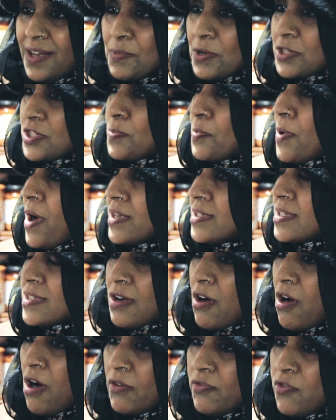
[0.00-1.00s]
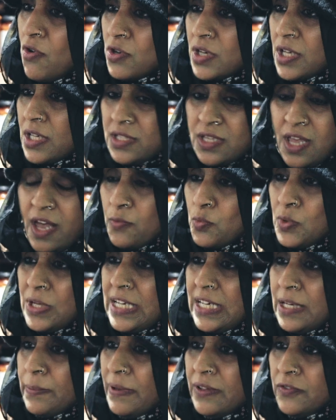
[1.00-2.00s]
Because the prices, they can't afford it. It's their
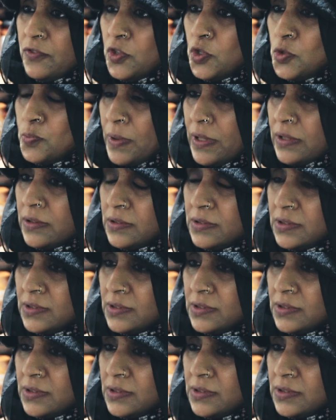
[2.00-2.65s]
weekly food bill.